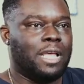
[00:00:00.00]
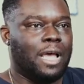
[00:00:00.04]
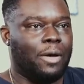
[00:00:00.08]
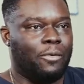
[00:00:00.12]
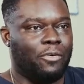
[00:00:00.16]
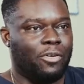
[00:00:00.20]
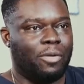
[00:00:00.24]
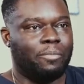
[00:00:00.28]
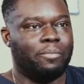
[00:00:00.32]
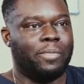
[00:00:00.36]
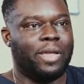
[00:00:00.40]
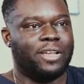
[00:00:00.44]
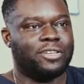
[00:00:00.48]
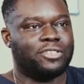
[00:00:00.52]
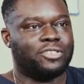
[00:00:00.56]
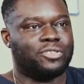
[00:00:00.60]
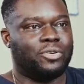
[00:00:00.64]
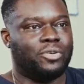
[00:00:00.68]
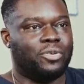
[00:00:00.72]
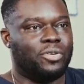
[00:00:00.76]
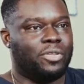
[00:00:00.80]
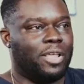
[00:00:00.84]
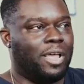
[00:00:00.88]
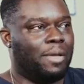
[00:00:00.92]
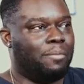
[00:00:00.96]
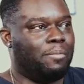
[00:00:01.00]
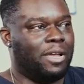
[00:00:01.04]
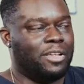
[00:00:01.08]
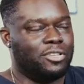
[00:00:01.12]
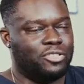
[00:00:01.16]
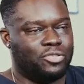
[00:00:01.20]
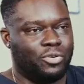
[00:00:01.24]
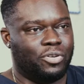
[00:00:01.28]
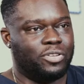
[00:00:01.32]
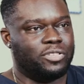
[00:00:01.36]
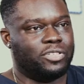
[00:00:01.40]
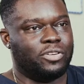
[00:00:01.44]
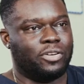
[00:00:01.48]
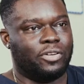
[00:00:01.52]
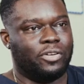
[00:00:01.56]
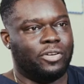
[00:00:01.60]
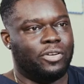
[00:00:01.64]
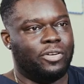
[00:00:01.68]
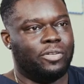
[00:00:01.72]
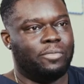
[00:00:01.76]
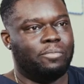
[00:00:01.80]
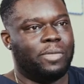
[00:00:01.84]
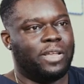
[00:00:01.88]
I want to make sure that my joints are good.